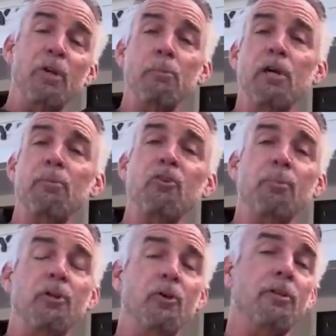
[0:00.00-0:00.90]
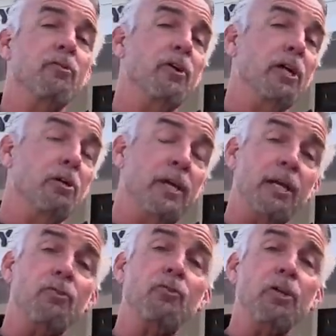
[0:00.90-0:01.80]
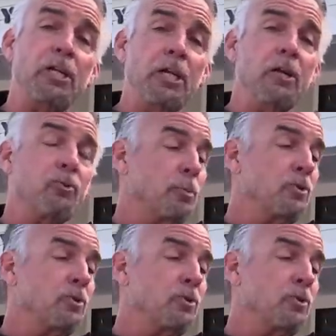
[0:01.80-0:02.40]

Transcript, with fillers: BMW has been doing the Vario case for years,